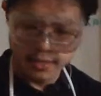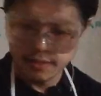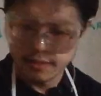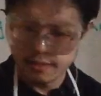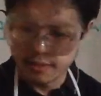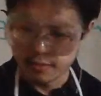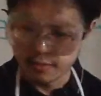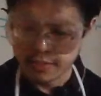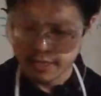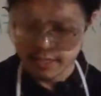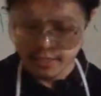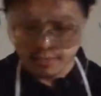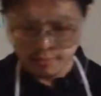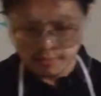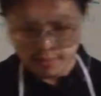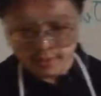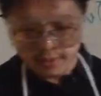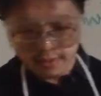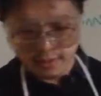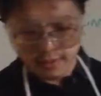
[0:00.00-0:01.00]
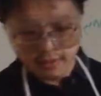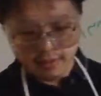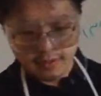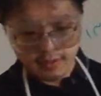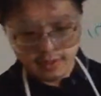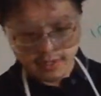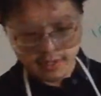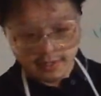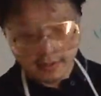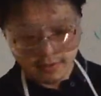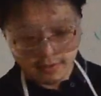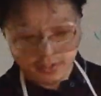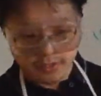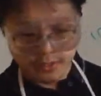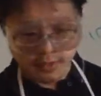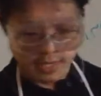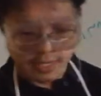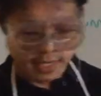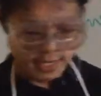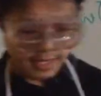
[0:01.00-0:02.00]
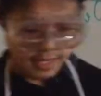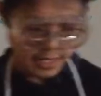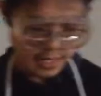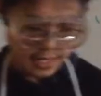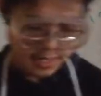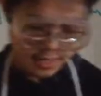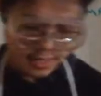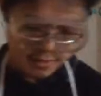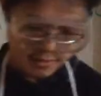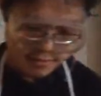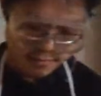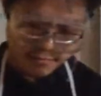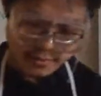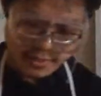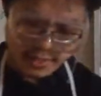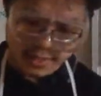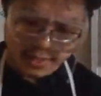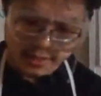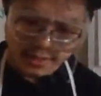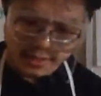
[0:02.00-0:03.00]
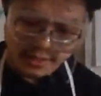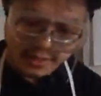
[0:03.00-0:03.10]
so Bunsen burner, strike it again here. Okay.